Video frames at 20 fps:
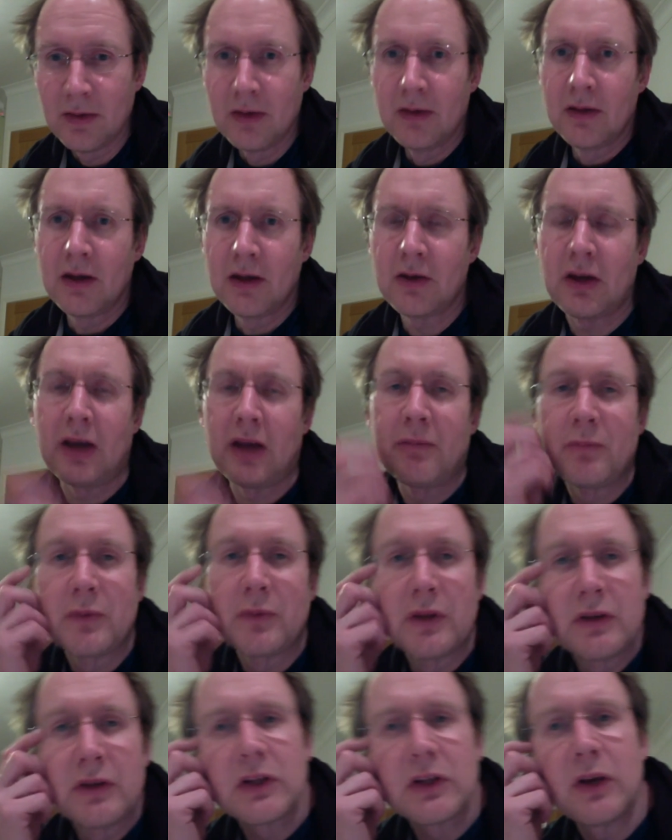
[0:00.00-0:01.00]
Okay,
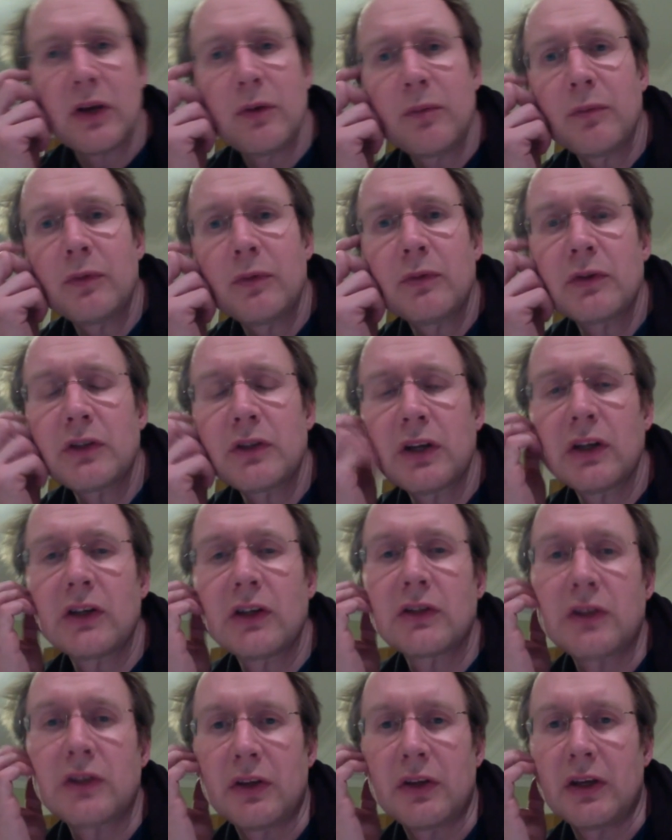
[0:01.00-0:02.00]
so returning
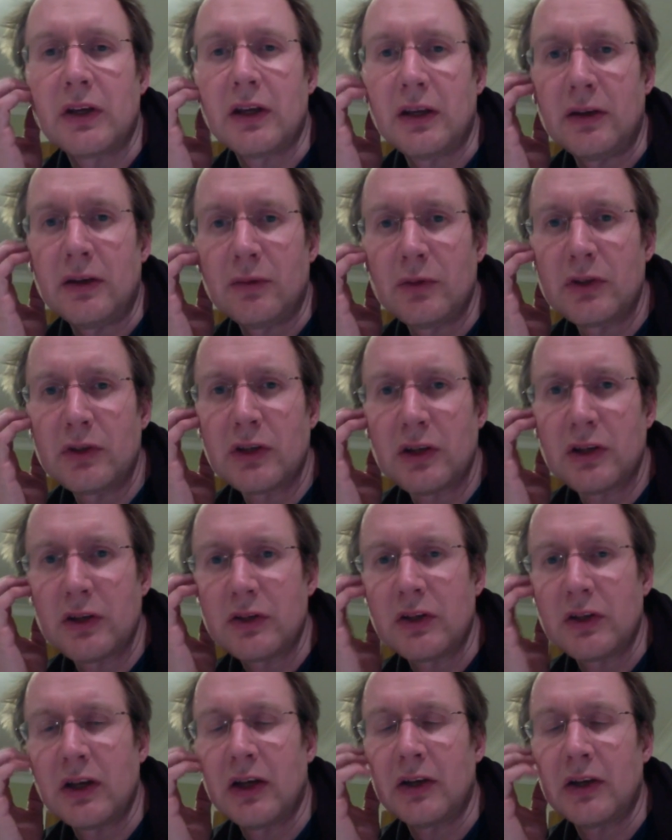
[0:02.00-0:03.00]
to
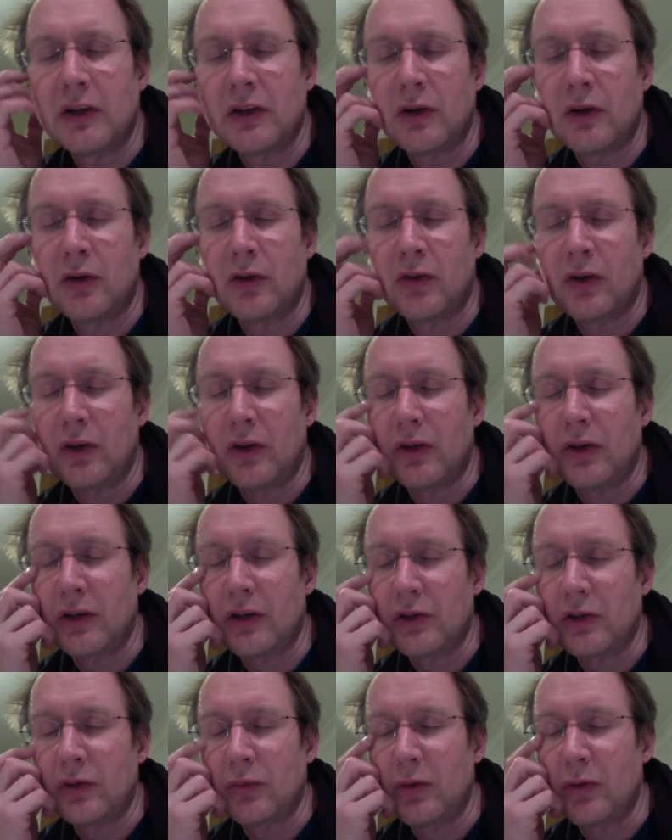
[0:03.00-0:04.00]
the idea of a
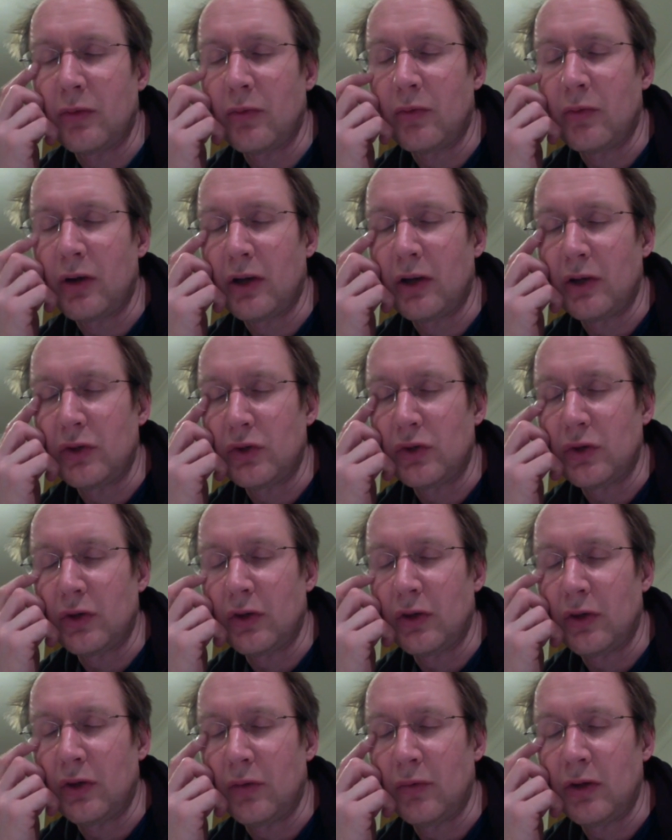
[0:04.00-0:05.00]
national minimum wage
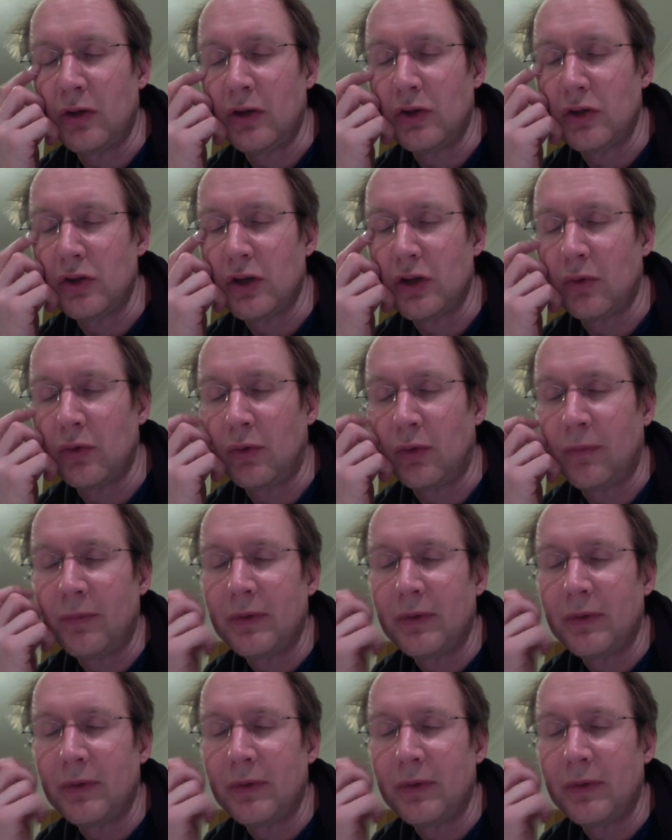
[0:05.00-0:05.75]
in general.